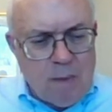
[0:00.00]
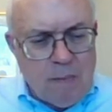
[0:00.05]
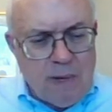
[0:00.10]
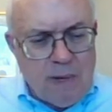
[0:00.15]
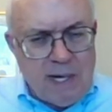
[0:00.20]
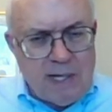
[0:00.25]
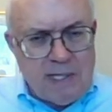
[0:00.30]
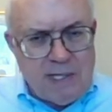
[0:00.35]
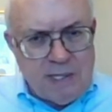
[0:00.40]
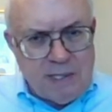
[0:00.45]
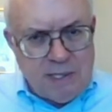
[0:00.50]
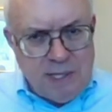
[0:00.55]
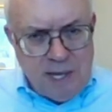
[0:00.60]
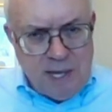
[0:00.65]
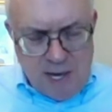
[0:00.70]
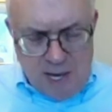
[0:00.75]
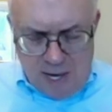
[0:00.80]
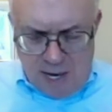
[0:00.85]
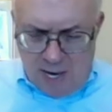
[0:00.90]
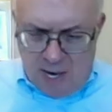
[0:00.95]
but
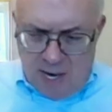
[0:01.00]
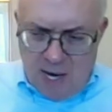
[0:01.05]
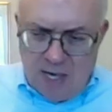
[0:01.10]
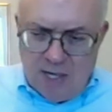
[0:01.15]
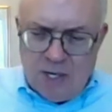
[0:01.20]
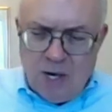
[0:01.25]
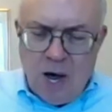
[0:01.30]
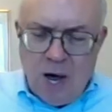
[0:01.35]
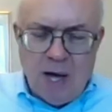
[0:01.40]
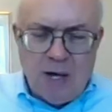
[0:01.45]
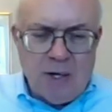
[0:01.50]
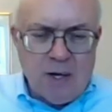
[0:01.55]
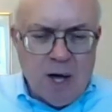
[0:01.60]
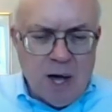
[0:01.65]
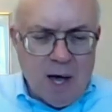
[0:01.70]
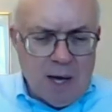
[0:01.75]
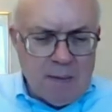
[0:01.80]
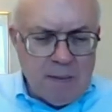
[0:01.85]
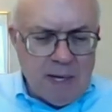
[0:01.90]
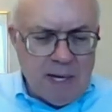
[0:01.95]
it dawned
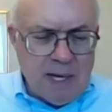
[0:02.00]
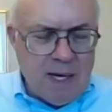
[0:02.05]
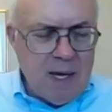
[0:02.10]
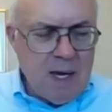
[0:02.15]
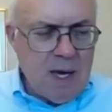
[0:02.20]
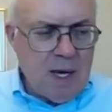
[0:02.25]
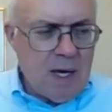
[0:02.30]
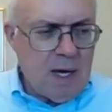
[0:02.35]
on me,